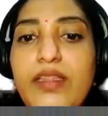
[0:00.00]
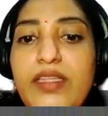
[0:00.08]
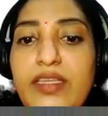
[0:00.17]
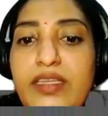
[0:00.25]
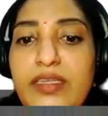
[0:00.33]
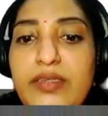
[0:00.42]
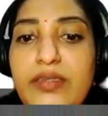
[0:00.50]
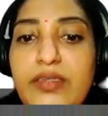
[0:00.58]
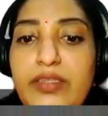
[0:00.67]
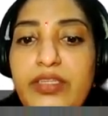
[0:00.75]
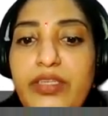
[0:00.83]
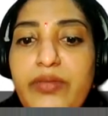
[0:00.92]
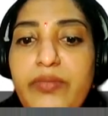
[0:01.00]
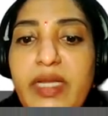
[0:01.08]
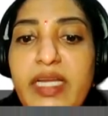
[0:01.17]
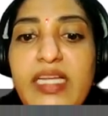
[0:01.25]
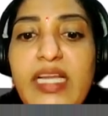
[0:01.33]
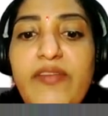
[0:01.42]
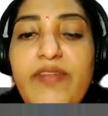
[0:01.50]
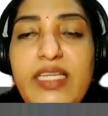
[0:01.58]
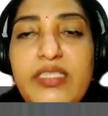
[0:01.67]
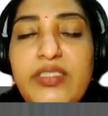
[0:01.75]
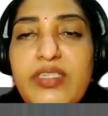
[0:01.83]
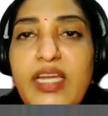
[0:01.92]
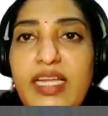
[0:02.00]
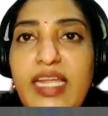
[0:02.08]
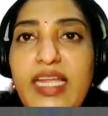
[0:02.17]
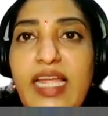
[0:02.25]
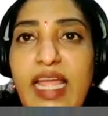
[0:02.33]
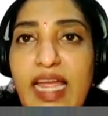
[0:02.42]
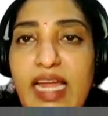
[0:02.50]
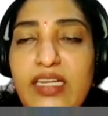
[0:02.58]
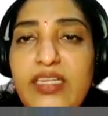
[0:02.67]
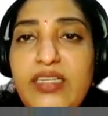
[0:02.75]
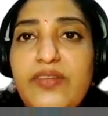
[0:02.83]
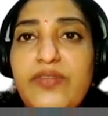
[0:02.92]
The Medical Waste Tracking Act